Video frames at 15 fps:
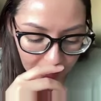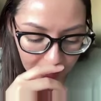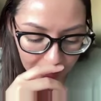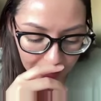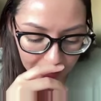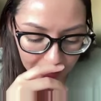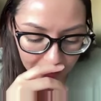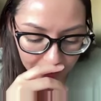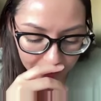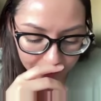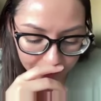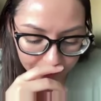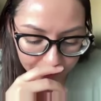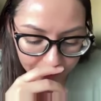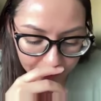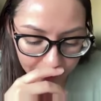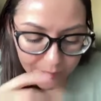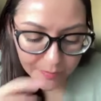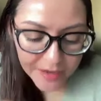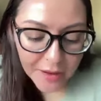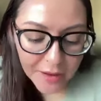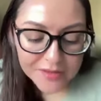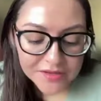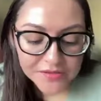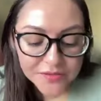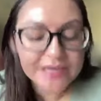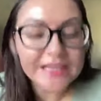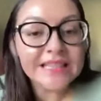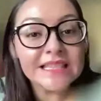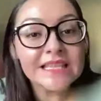But I was
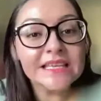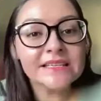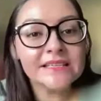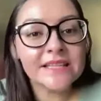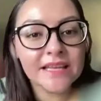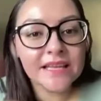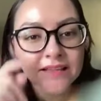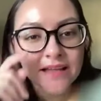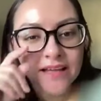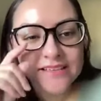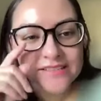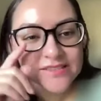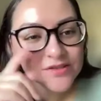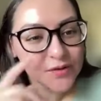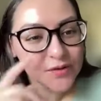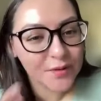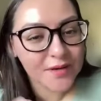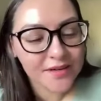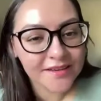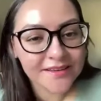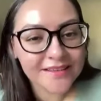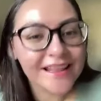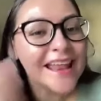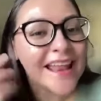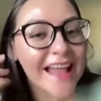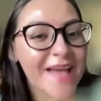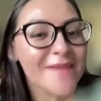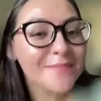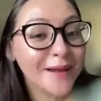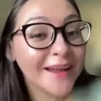reading this thing as you were not,
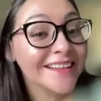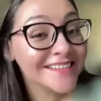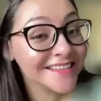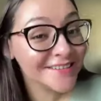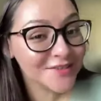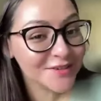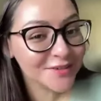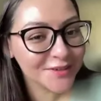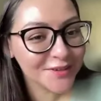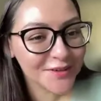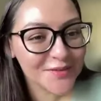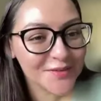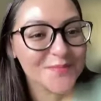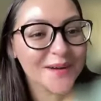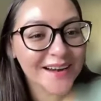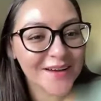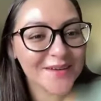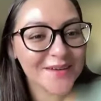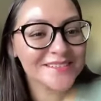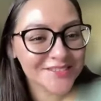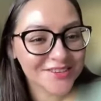I pay attention to you, but I was